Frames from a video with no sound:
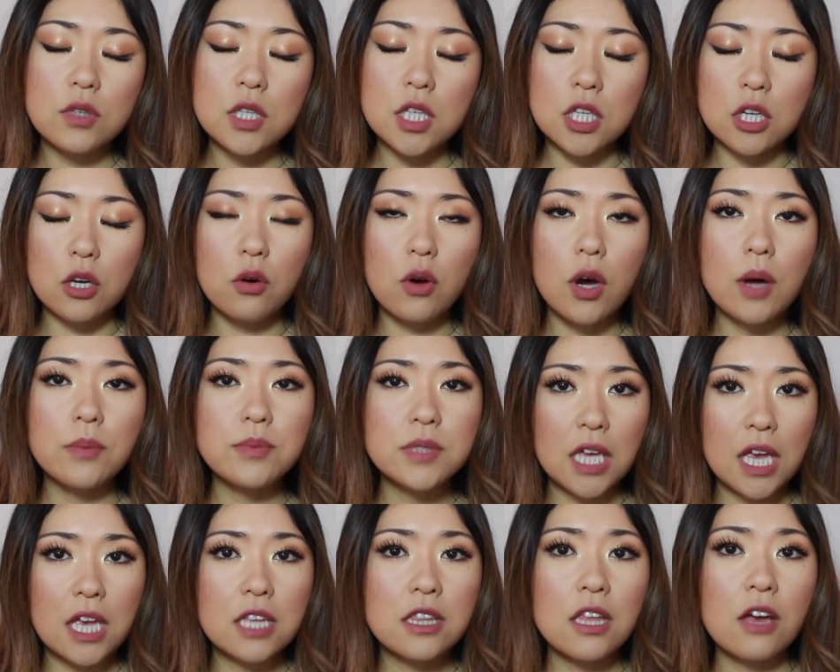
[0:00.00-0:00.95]
you know,
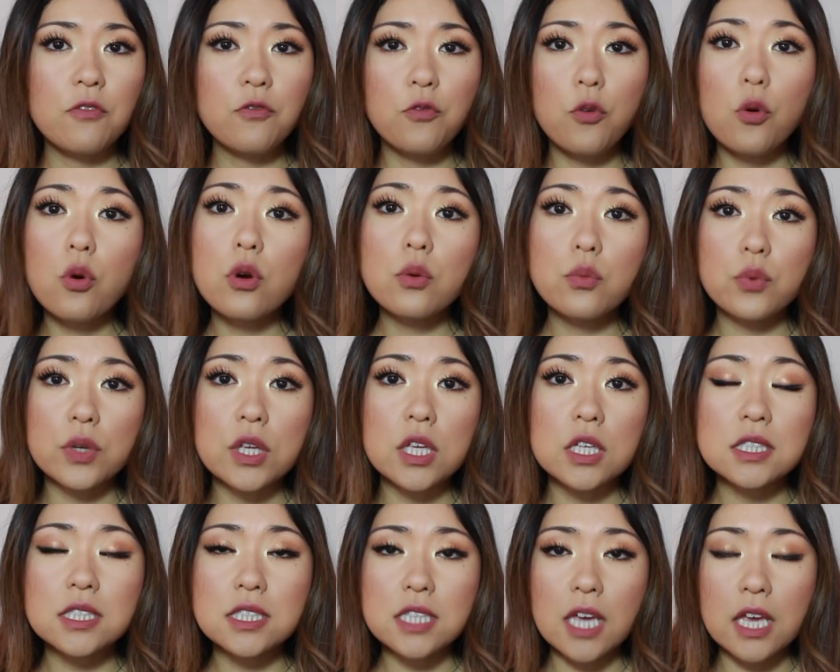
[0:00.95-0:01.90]
obtain that four
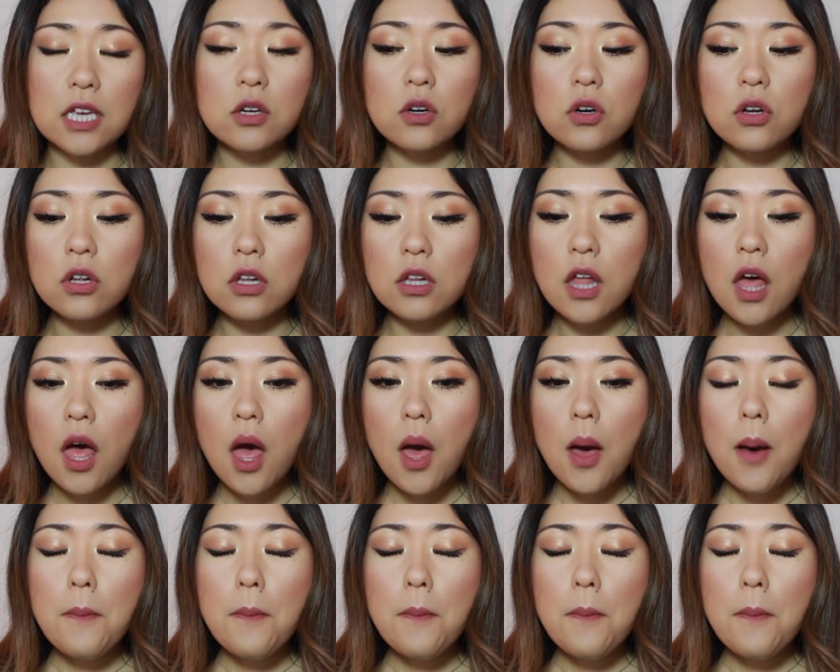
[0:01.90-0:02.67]
week cycle.